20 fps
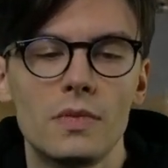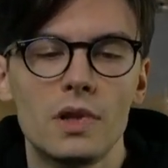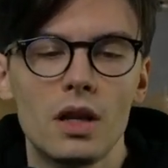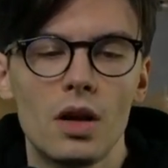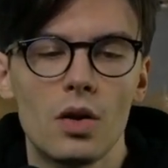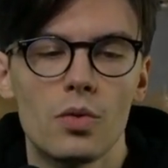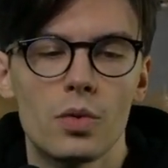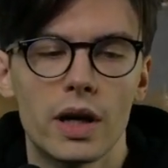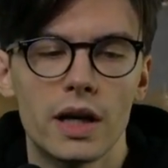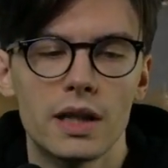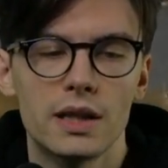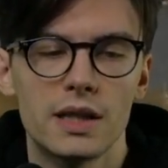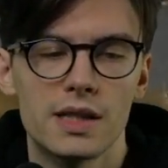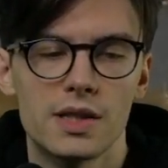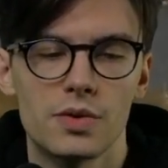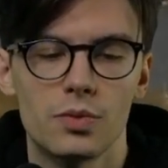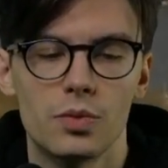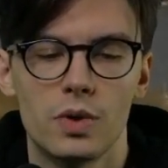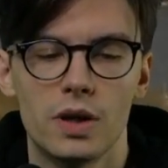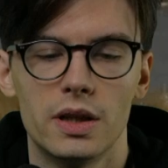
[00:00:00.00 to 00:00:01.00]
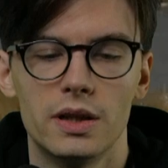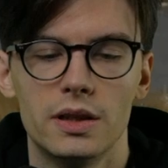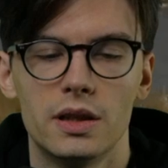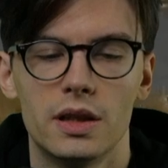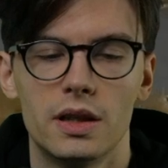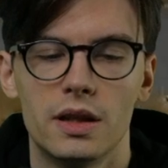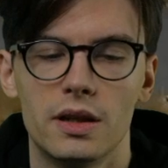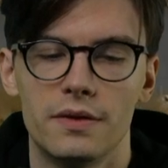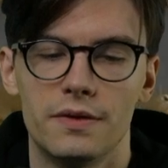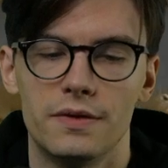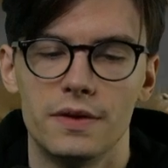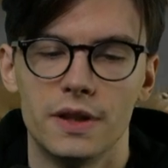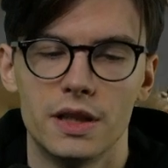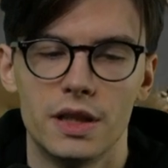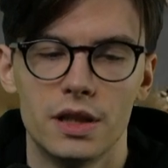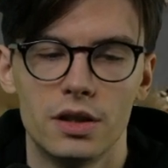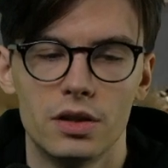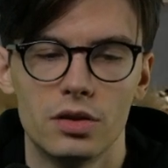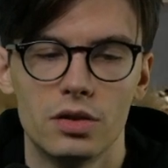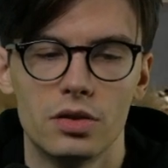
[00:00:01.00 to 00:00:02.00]
We had this one
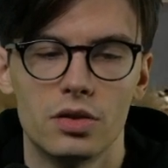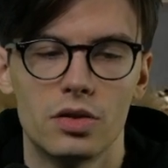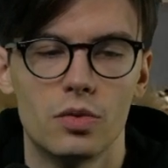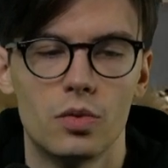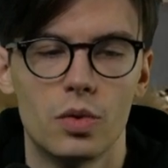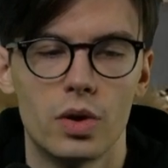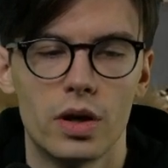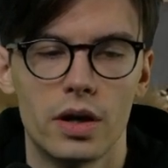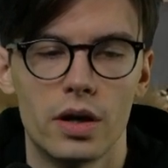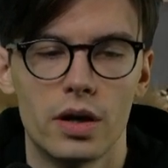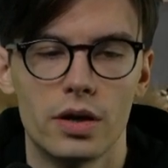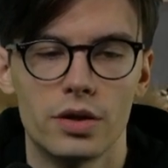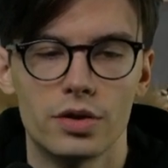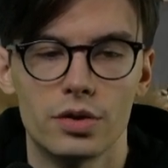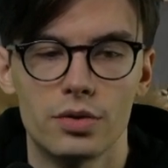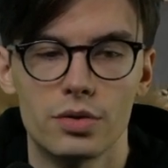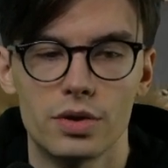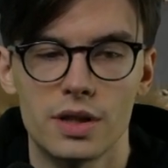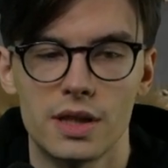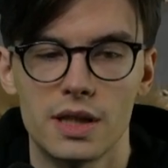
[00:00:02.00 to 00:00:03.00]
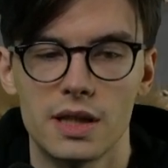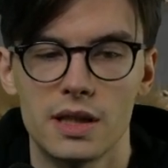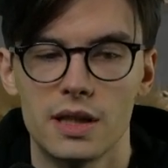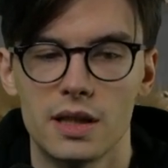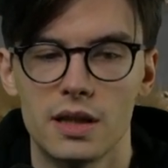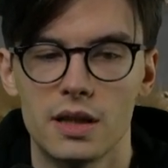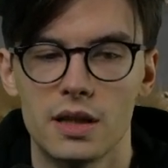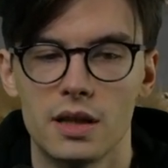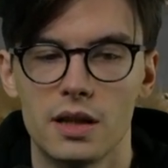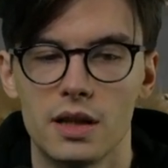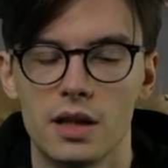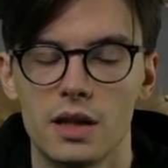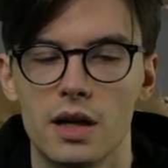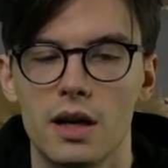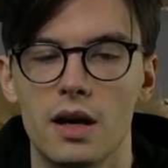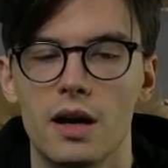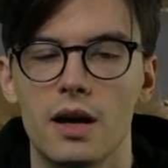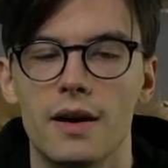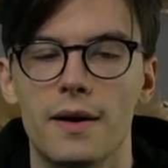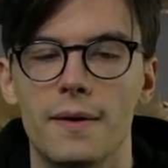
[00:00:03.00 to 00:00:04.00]
video where you could see the
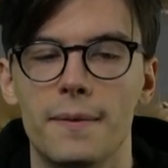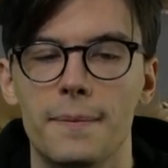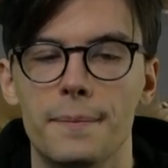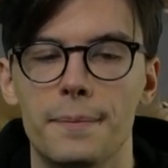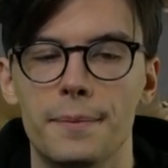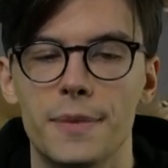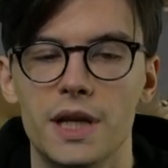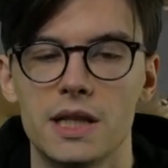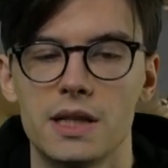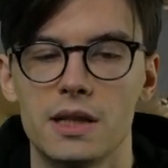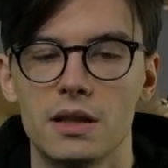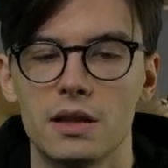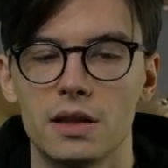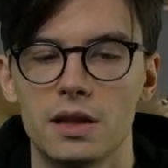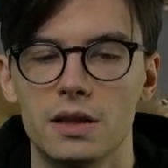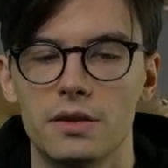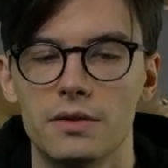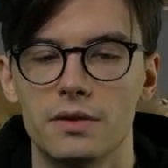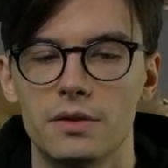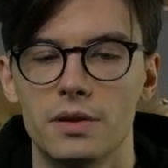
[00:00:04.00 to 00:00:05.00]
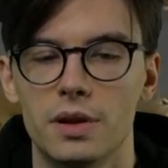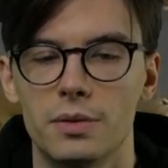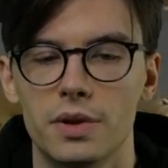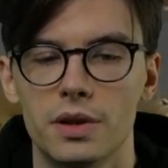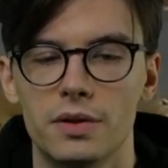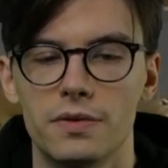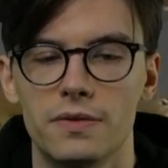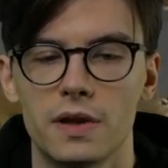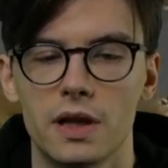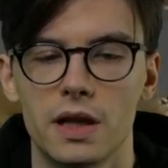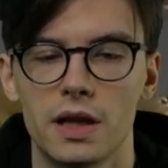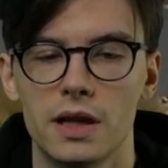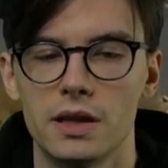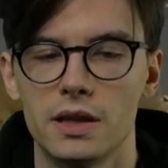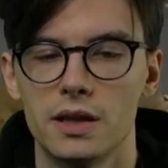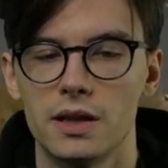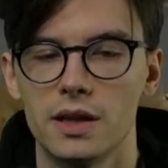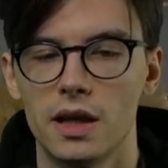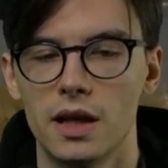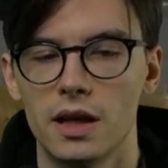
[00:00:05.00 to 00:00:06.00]
missile in the mid-flight,
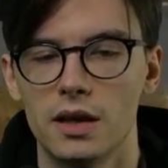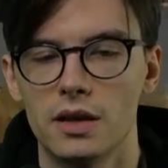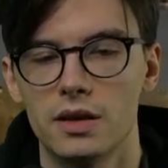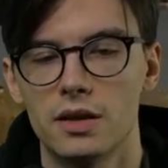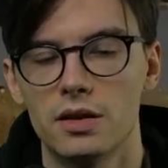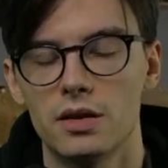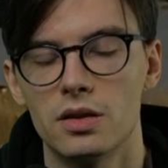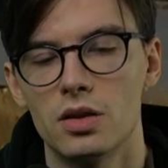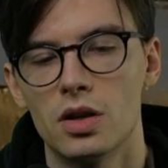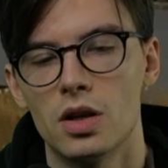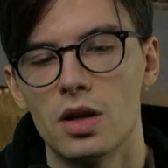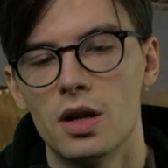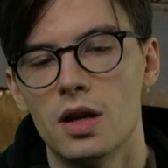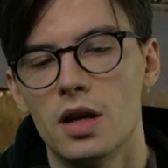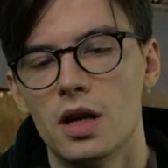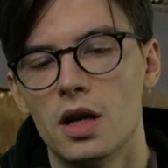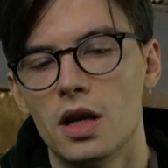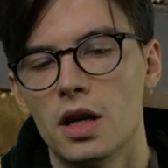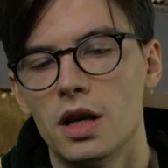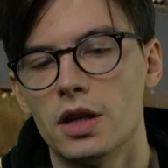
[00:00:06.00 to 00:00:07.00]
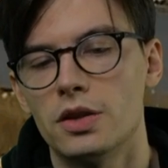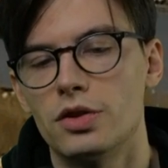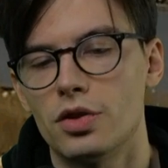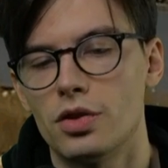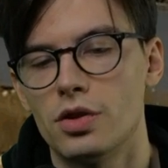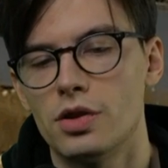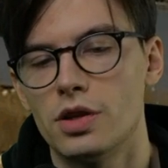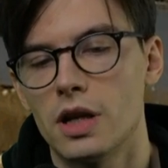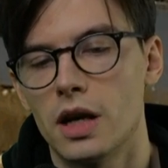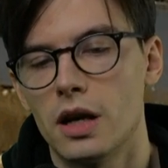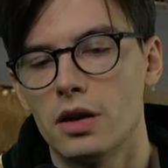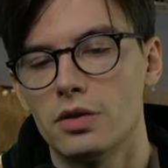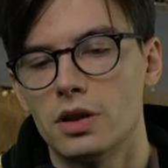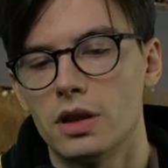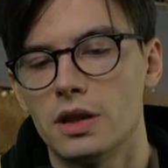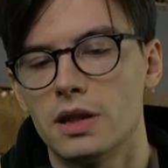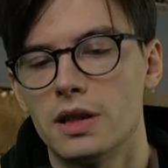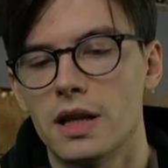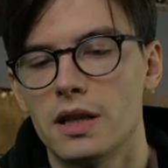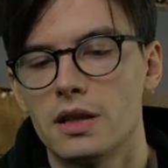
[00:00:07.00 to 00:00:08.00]
and it turned out that
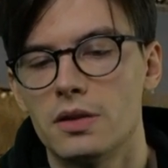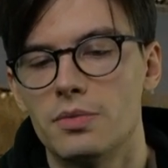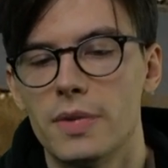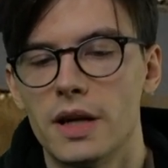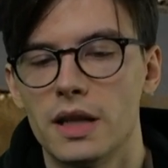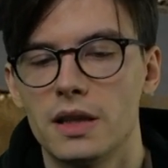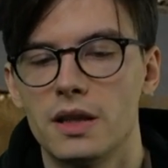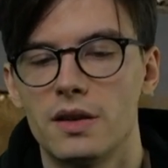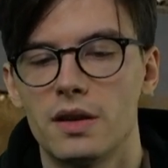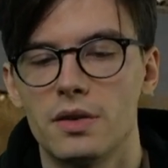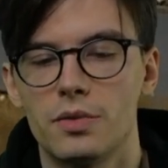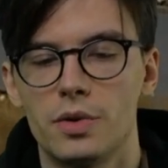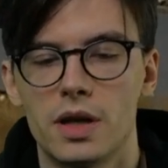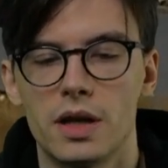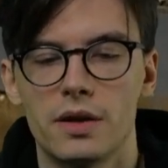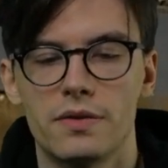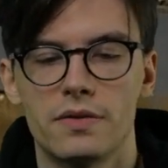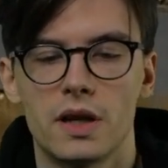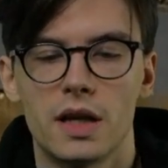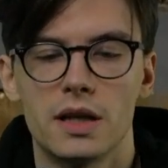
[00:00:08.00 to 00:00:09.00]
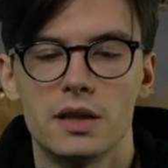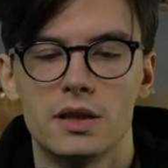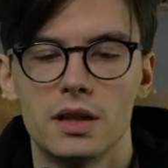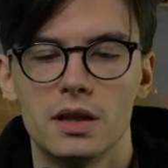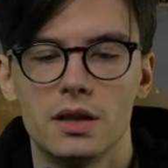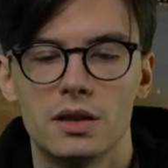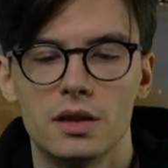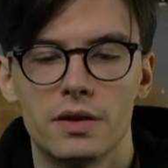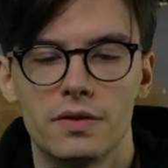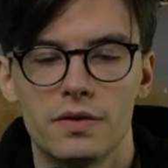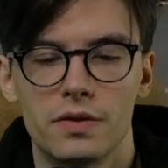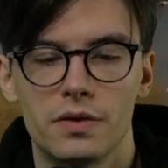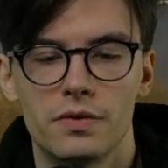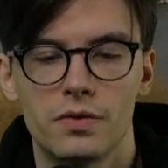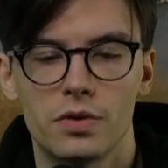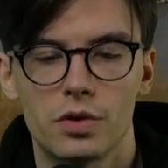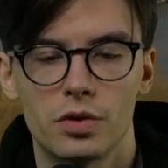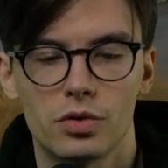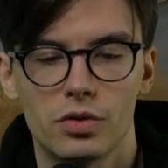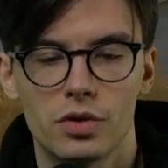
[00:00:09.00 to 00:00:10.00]
that meant that we have 18 different
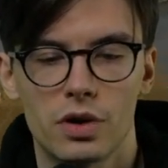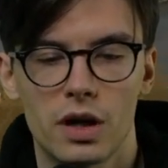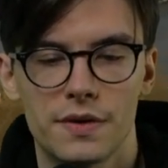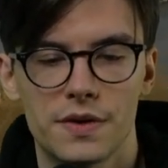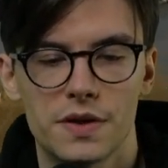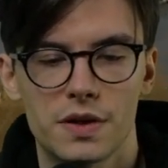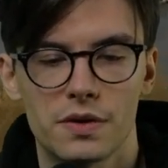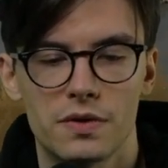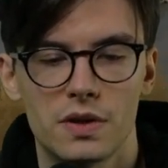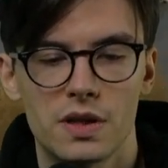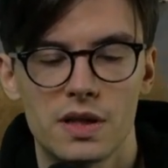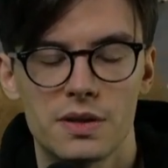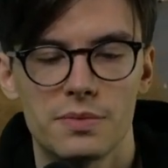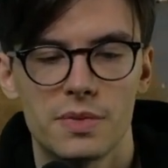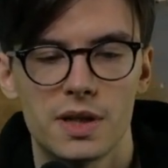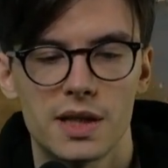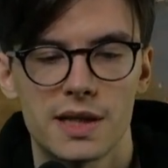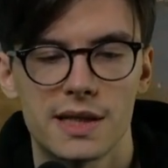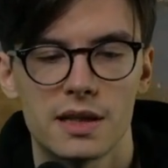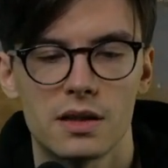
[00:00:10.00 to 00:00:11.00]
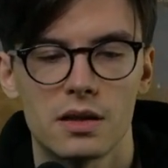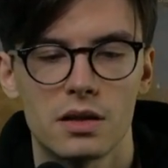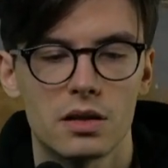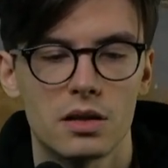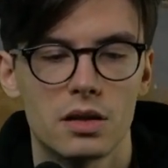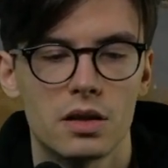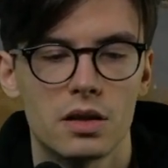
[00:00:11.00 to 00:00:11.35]
photographs of this missile.